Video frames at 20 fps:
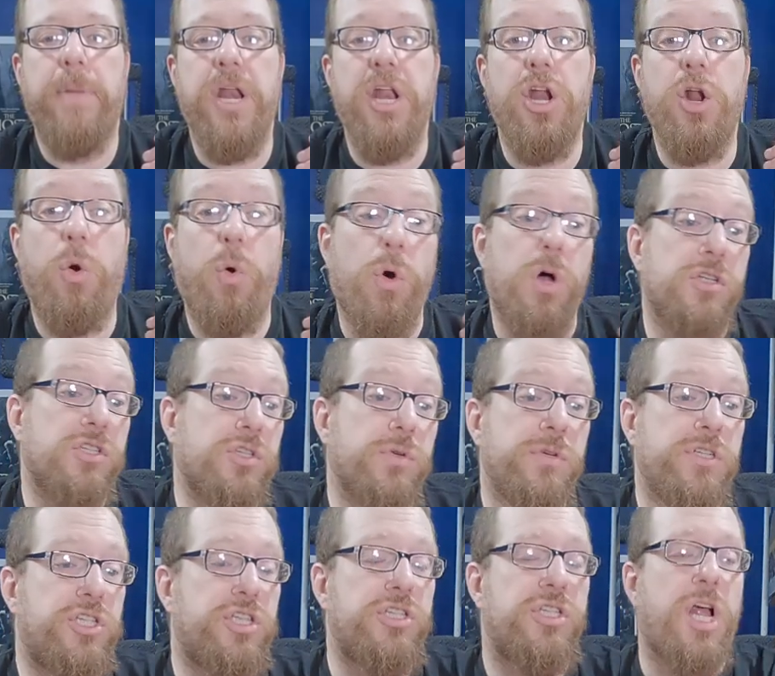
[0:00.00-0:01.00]
But it
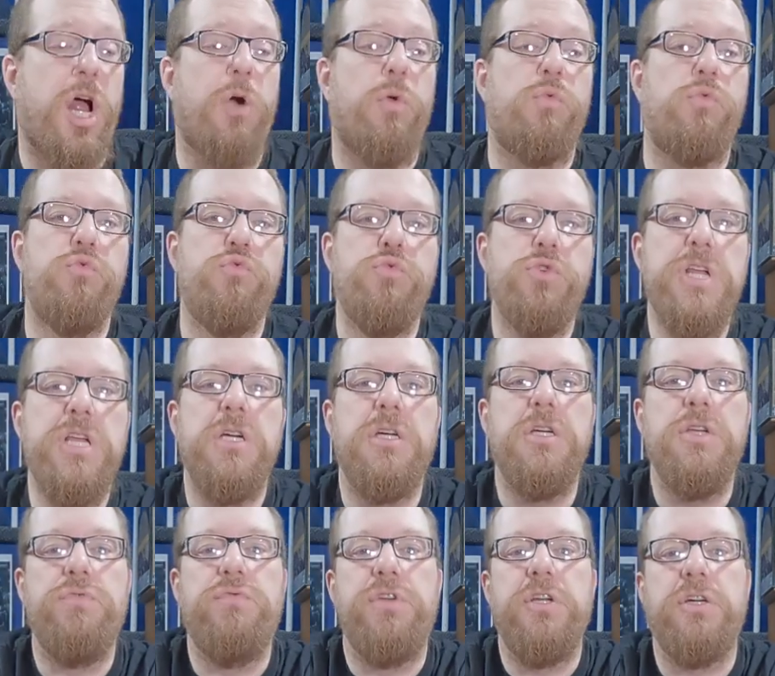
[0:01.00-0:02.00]
also is just a
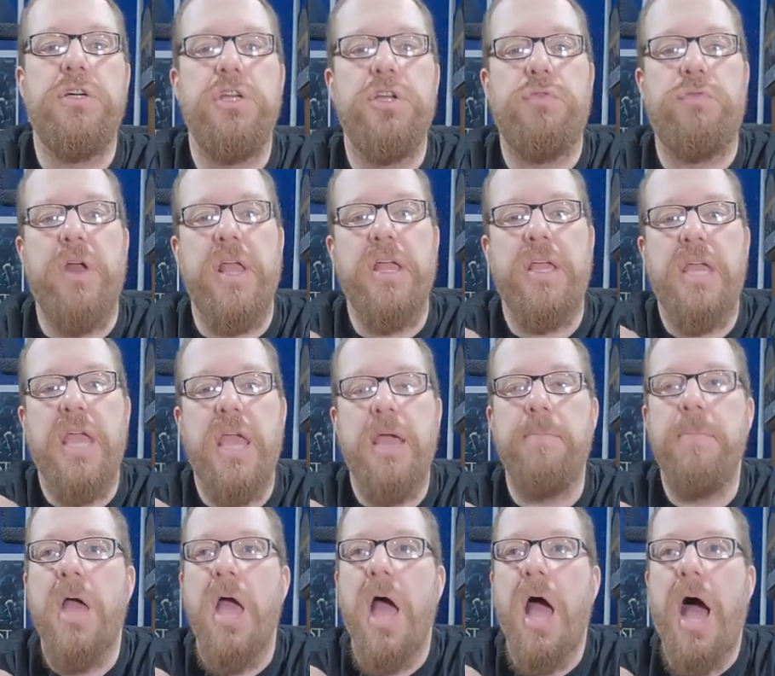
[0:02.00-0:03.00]
really, really great
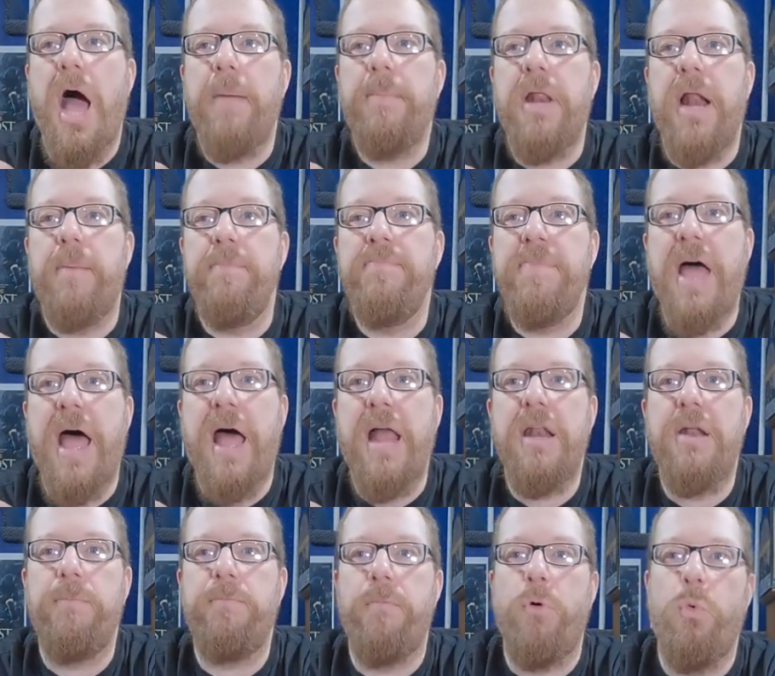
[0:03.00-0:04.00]
game. I mean, I'm
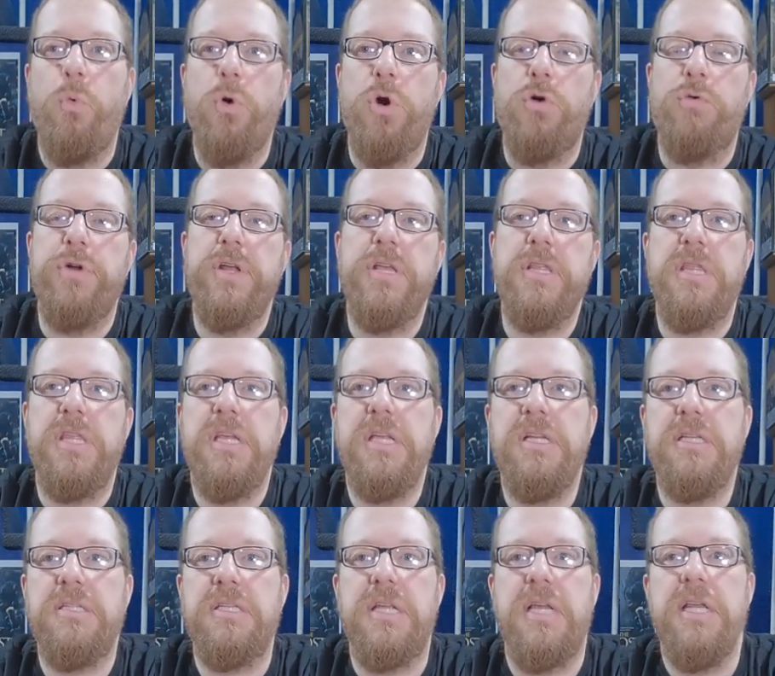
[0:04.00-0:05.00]
not ordering
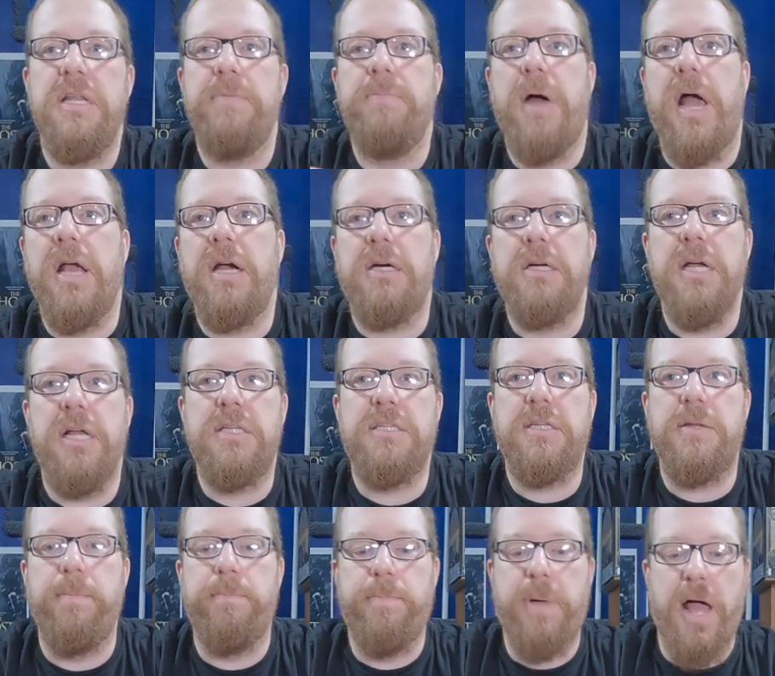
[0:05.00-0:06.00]
these in my
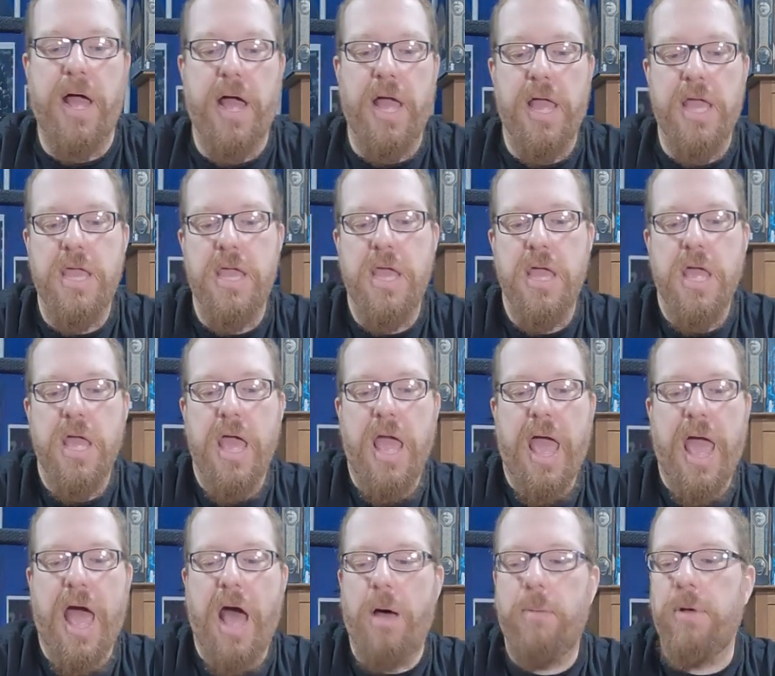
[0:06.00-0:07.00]
list by
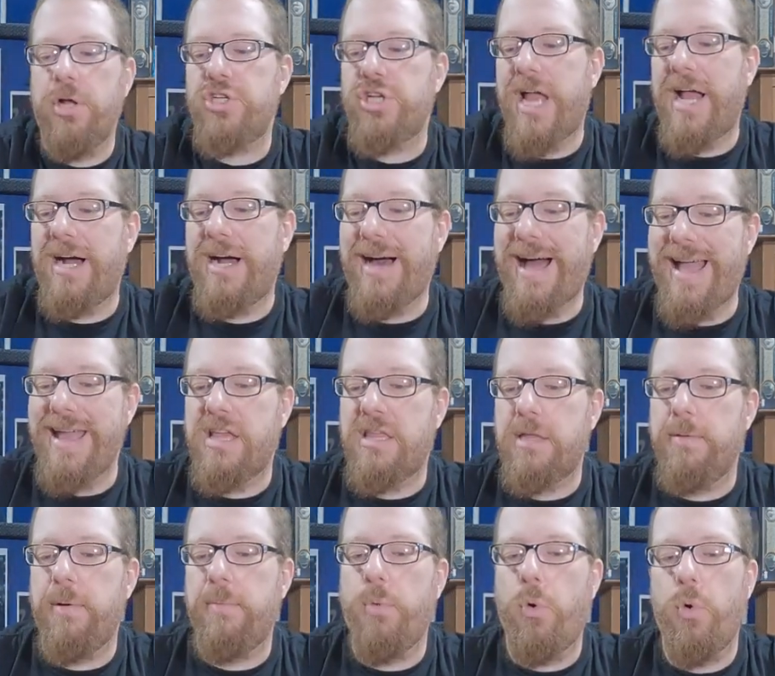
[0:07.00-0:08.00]
how much I like
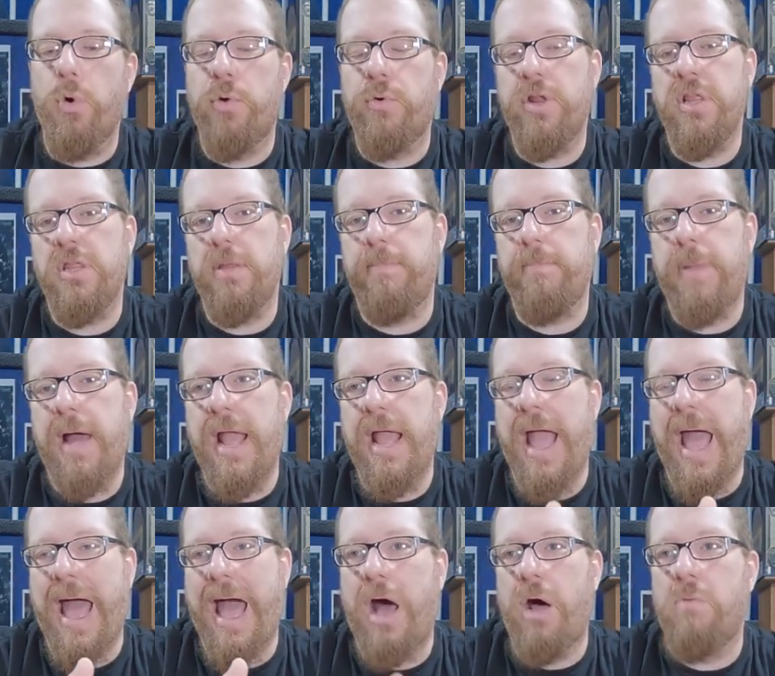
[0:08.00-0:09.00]
them. I'm ordering them by
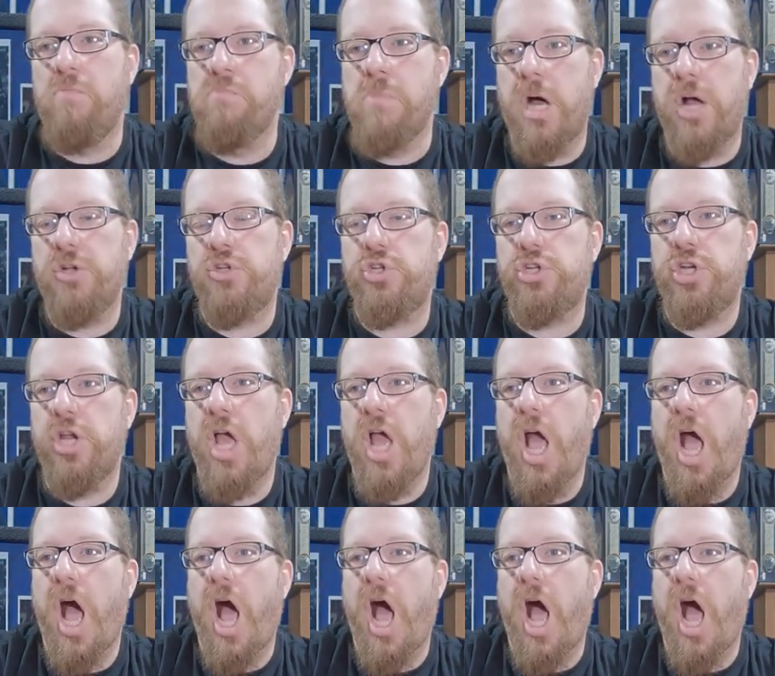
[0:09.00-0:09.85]
how much